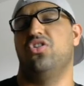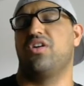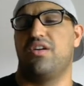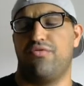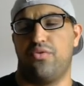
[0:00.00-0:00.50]

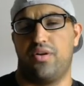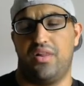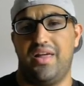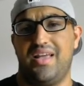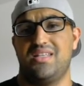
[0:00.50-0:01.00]
Looking for an
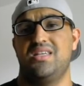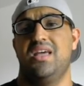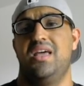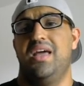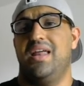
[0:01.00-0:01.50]
Alliance,
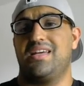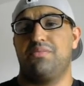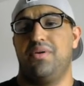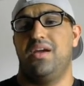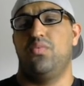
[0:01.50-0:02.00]
and
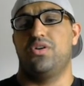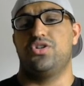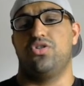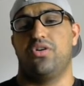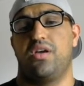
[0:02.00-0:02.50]
explain what
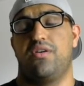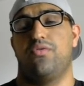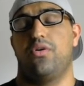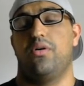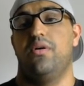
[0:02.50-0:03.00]
you're looking
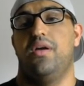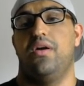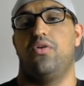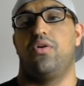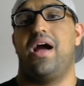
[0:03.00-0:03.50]
for,
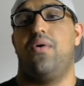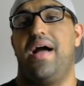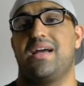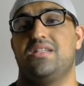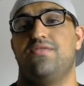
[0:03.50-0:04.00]
or how
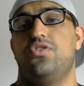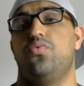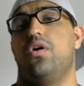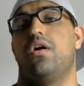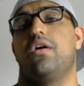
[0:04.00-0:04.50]
active you
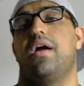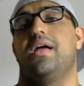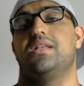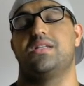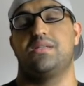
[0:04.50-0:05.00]
are,
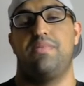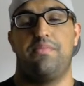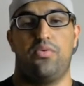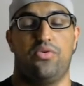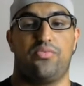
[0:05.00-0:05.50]
and
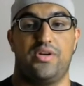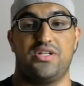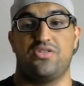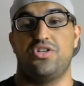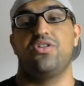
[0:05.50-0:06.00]
people will reach
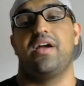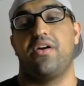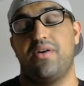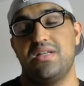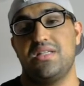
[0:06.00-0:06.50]
out to you like
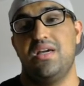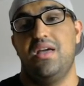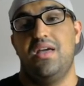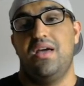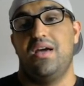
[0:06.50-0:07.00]
crazy,
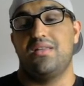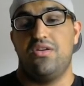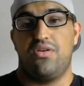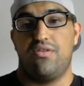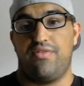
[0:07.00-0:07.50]
and then
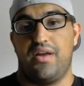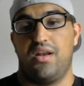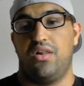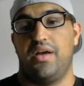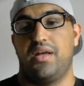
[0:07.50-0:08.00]
you can find an
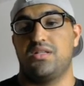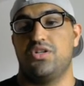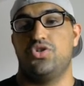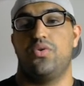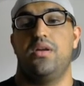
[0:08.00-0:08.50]
alliance to
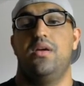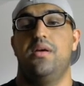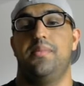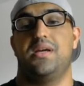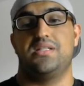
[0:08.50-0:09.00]
join,
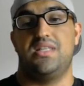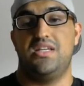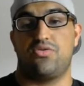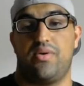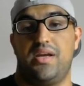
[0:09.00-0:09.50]
because
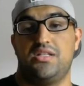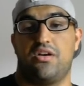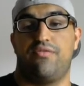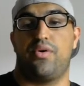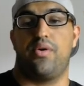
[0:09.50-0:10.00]
these raids are very